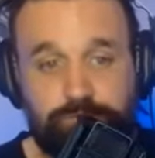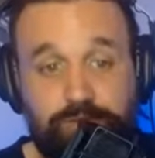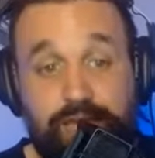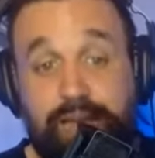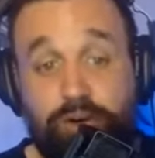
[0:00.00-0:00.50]

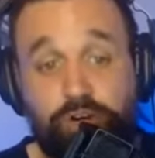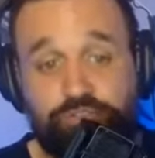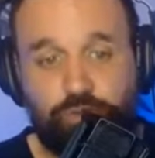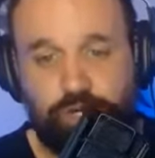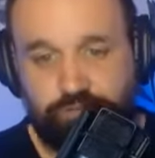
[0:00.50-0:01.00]
And
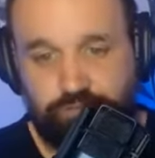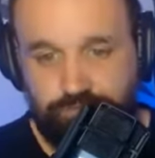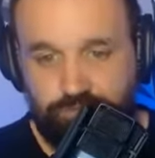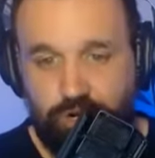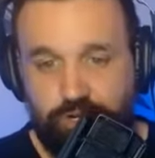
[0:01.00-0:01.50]
Carson Wentz.
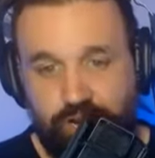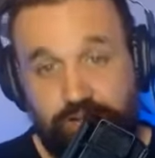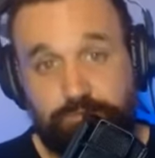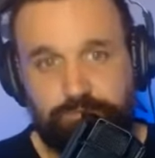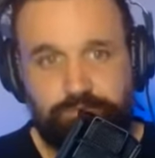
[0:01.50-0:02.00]
Sorry,
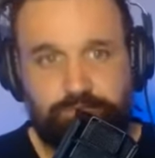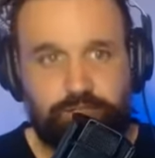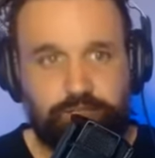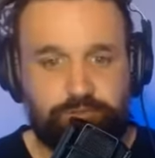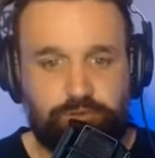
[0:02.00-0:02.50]
I
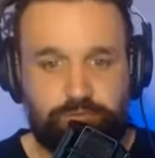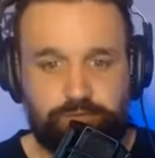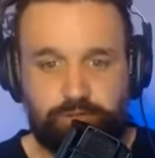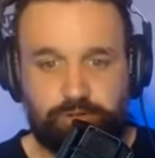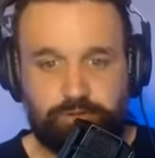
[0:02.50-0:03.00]
didn't throw him in there.